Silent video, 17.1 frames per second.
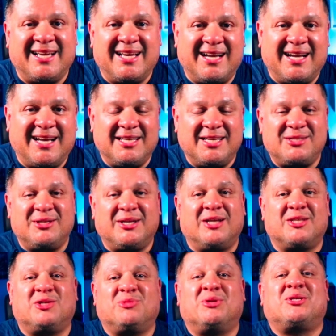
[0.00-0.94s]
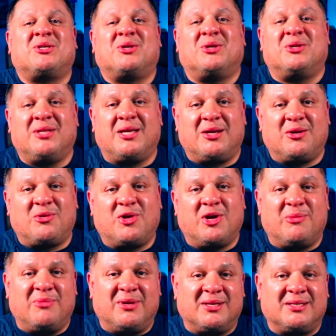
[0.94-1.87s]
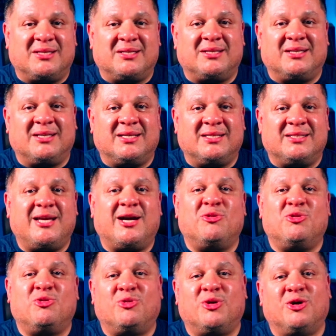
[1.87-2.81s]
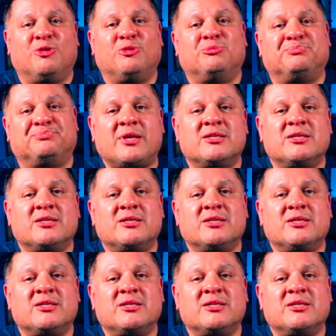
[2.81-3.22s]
at least you get to return that equipment down the road.